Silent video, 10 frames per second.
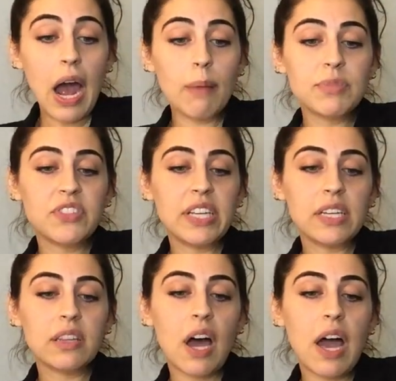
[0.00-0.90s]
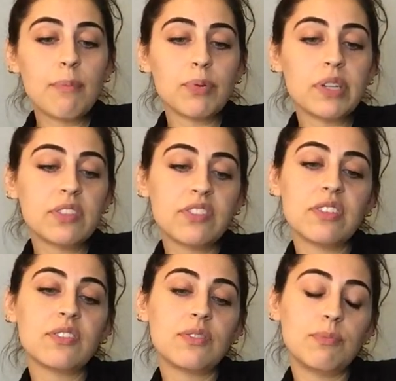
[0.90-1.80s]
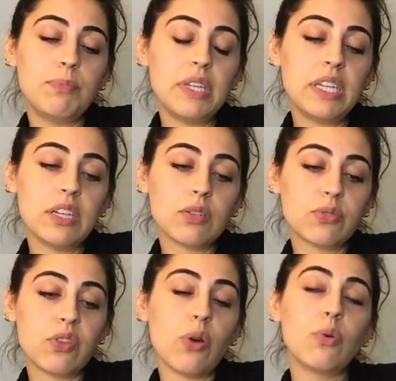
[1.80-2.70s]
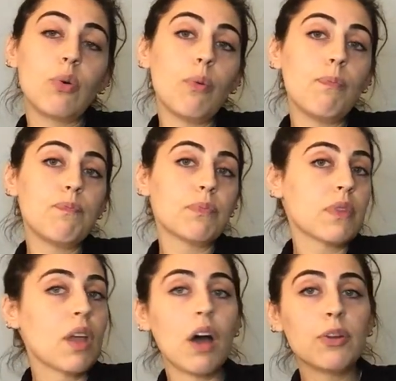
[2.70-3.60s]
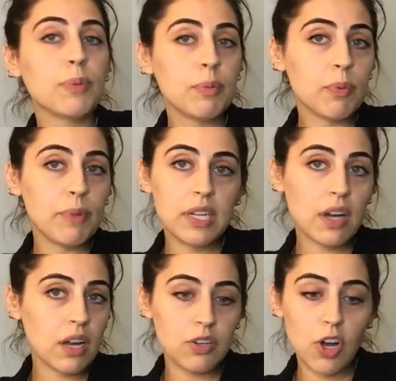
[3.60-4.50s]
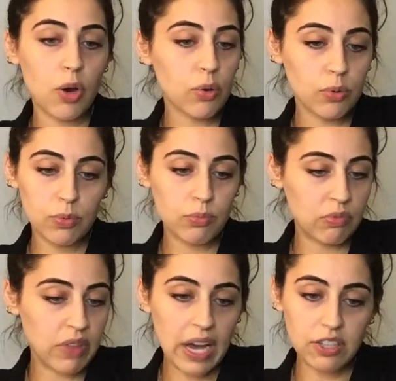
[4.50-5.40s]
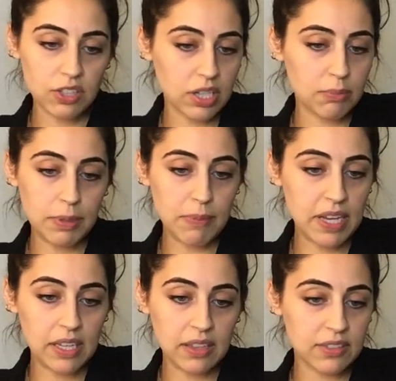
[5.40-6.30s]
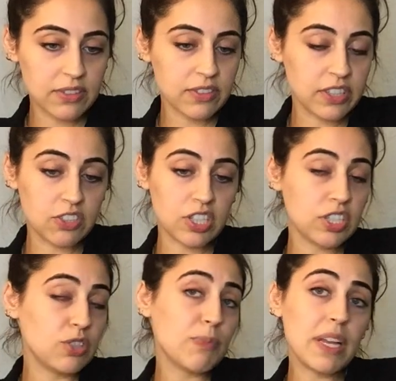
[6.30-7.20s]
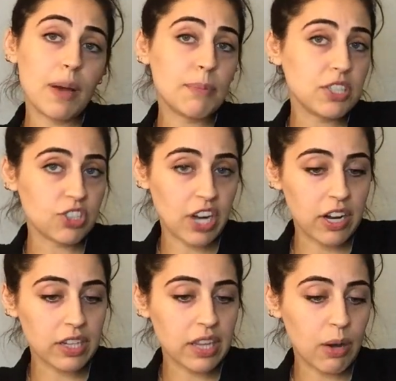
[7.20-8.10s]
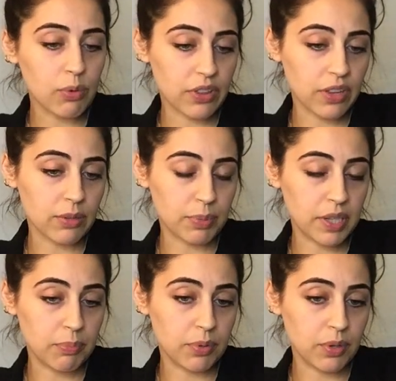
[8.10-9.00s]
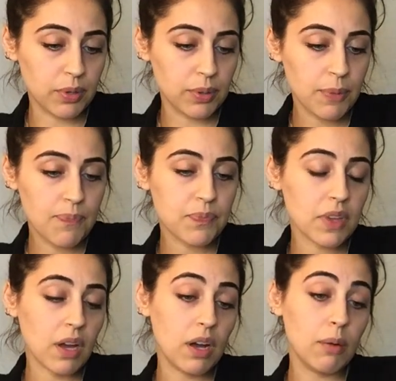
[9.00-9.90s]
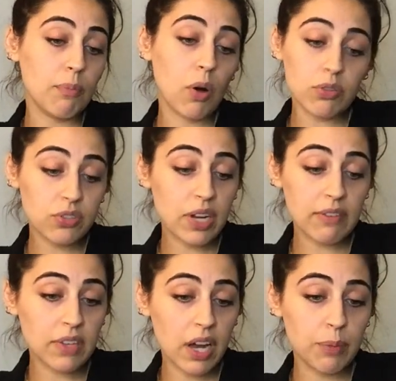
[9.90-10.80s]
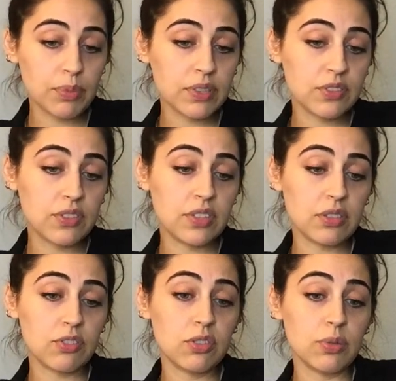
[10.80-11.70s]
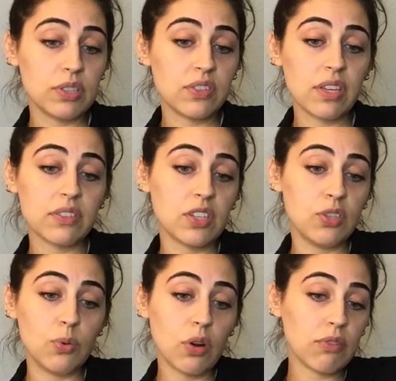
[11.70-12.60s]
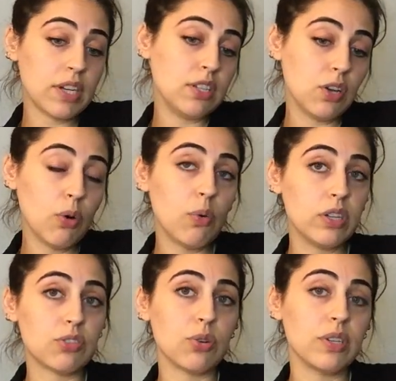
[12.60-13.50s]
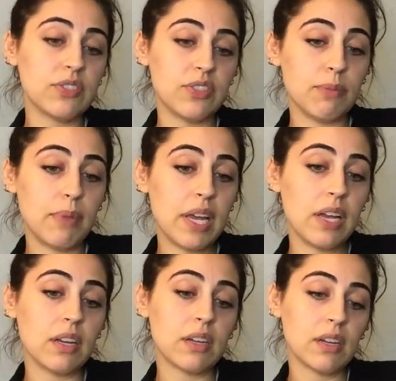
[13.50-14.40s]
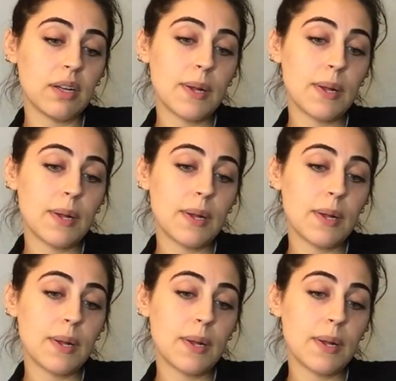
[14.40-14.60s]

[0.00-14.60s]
I'm seeing the high priestess be here, so other people may not know that you're going to be making this decision. You may not be sharing that with other people. Um, also, to have the high priestess here too, it says like you already know what choice to make